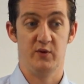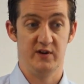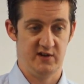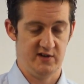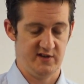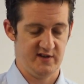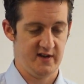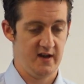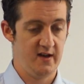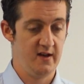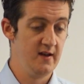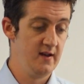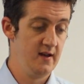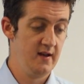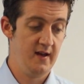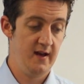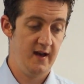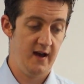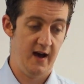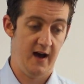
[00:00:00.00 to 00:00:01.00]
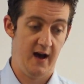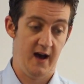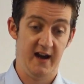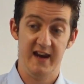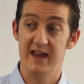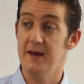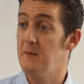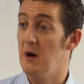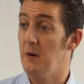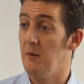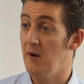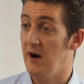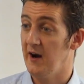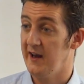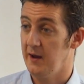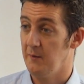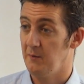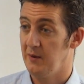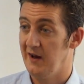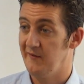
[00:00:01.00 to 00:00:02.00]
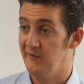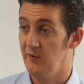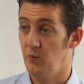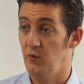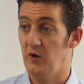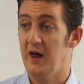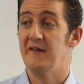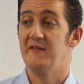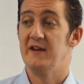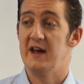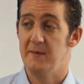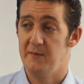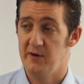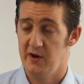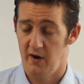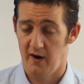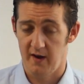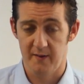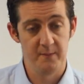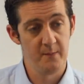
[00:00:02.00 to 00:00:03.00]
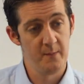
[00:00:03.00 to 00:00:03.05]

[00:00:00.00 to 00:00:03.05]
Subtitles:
which is an email marketing platform, will have an API.